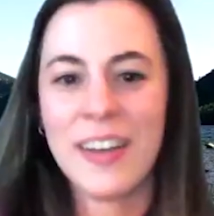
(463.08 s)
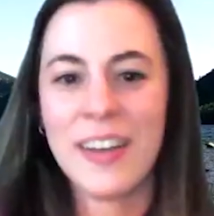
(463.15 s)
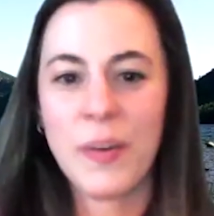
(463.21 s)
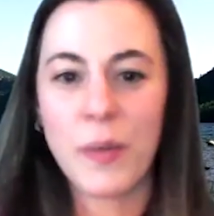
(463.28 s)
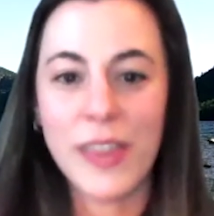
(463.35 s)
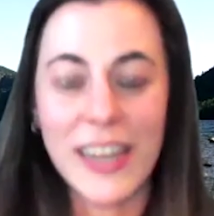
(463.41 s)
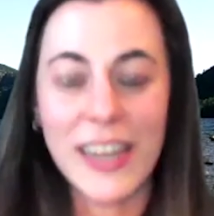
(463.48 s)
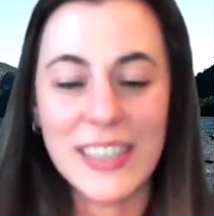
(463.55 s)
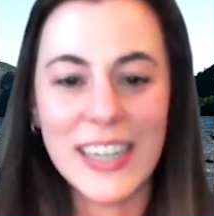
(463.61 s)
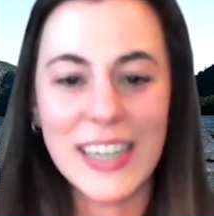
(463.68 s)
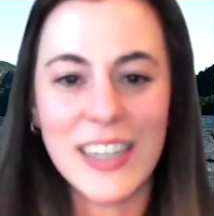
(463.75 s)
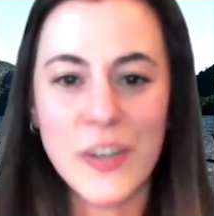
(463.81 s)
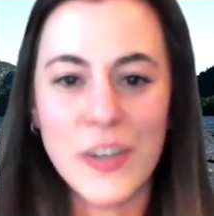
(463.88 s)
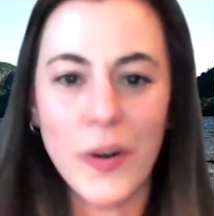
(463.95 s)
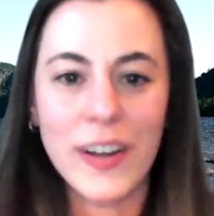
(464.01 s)
Well, thanks
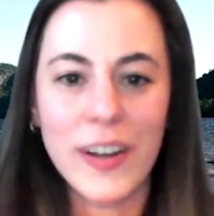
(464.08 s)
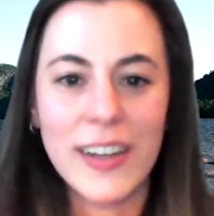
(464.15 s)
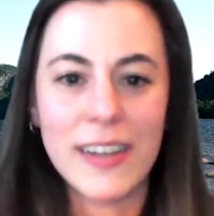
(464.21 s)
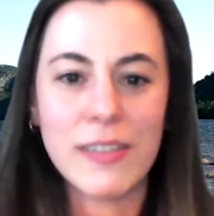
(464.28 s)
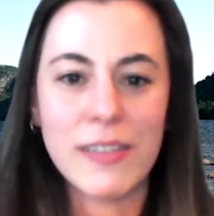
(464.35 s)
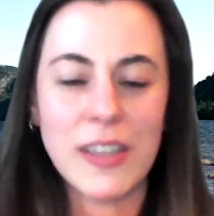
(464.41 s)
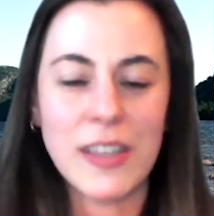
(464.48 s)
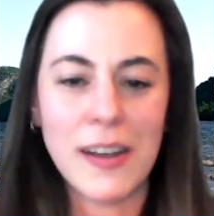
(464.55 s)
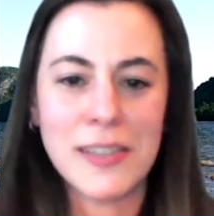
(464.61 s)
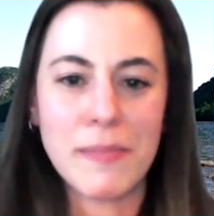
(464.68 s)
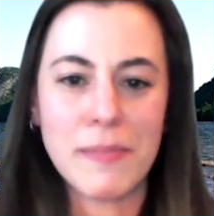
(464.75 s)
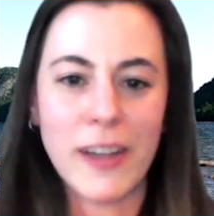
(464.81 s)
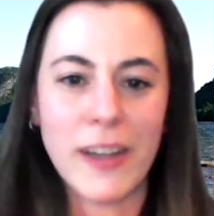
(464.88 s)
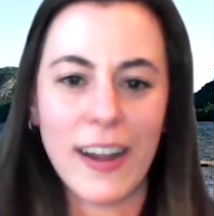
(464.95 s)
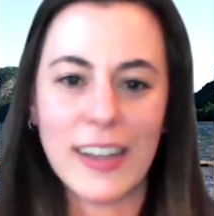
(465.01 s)
again, Jordan. It was awesome
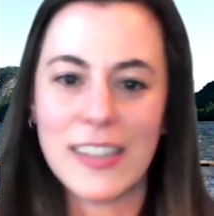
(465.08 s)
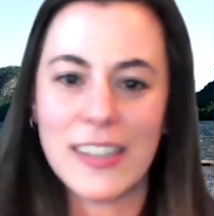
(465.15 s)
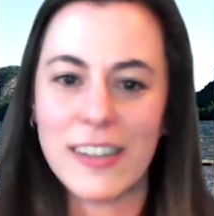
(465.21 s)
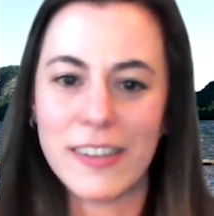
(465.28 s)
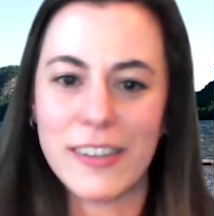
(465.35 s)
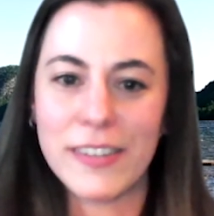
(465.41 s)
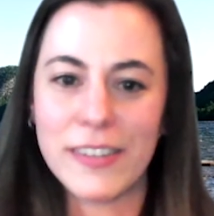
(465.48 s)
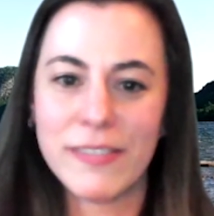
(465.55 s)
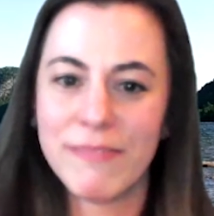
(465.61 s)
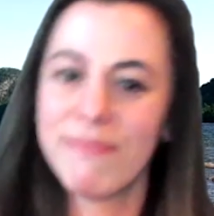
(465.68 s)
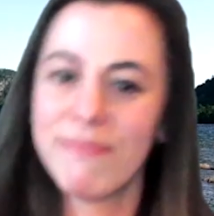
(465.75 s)
talking to you.